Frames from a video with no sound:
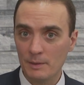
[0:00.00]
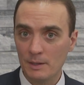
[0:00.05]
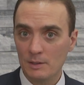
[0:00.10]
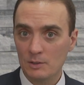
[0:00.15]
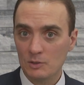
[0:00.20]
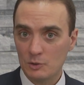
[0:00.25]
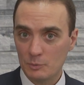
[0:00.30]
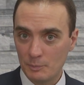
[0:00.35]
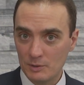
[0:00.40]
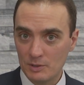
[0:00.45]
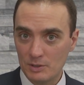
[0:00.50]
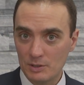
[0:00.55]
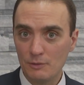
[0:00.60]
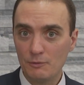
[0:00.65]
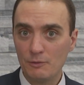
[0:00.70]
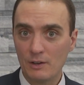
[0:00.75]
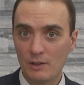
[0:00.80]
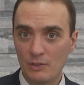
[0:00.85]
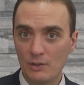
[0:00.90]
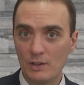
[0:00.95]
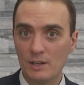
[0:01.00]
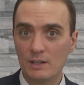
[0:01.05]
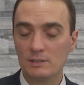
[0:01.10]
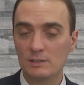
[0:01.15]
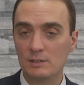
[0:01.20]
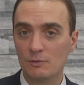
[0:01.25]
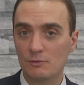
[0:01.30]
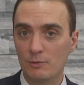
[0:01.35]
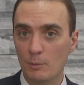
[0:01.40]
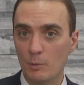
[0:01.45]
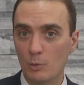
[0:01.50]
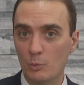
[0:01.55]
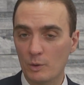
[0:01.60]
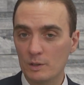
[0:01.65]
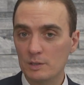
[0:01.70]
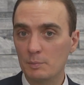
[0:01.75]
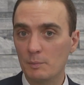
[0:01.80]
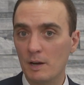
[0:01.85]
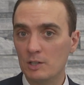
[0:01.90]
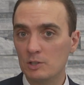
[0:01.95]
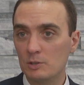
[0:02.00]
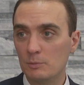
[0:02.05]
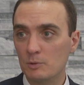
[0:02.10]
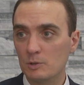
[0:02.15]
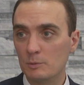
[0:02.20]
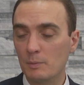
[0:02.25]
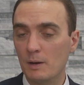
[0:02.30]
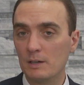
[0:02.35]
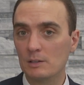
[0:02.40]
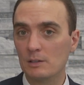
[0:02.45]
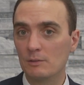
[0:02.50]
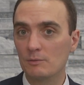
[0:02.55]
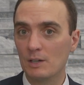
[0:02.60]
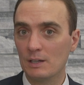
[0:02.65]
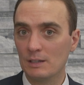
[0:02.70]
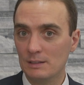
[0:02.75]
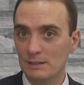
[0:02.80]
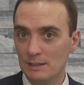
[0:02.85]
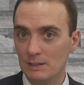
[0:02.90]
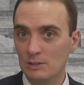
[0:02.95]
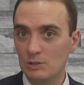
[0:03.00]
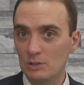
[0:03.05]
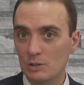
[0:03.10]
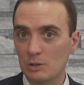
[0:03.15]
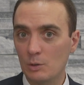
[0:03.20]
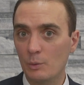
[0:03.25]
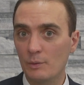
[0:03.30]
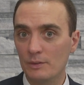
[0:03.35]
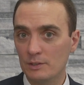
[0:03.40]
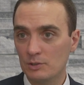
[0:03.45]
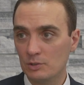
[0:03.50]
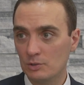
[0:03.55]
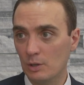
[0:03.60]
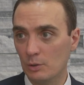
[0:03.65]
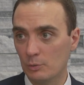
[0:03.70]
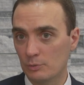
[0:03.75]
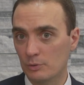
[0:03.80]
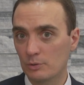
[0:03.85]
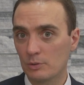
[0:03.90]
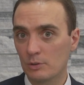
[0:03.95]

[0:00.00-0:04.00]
specific things from a risk management perspective that need to go in this note.